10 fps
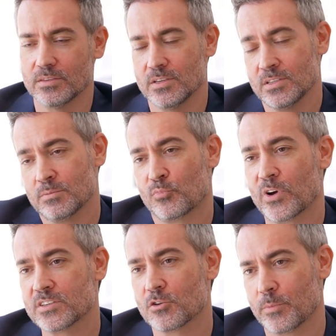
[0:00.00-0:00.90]
This
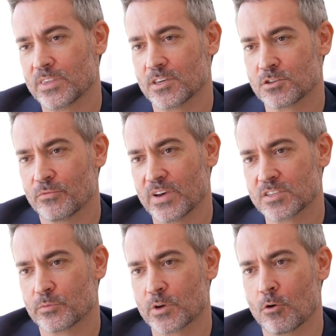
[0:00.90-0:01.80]
breast augmentation
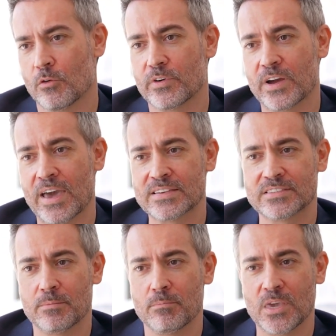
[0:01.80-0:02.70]
fast recover has
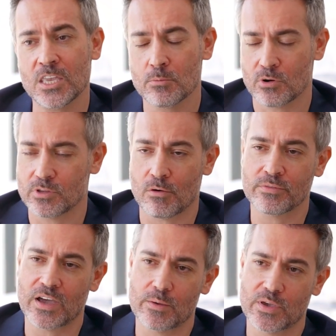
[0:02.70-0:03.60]
the minimal
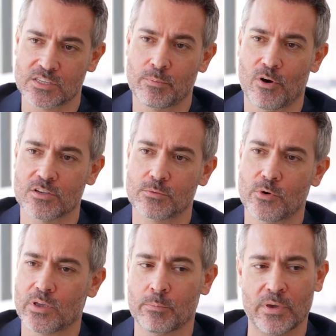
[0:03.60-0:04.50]
downtime as
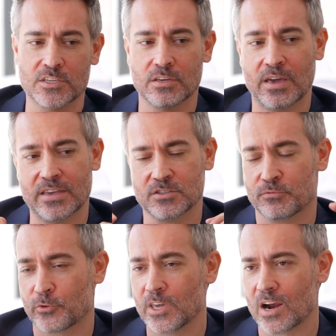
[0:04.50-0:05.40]
possible, and the patient has
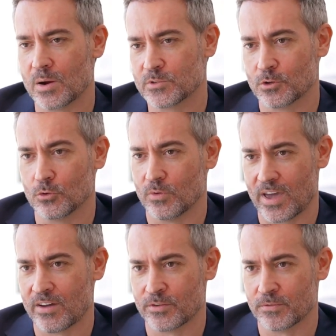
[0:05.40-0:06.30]
free arms to do
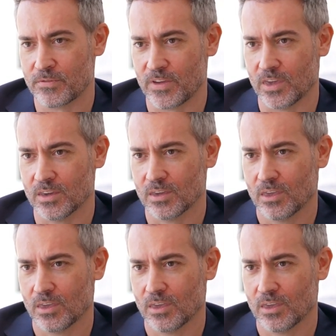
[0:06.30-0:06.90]
everything.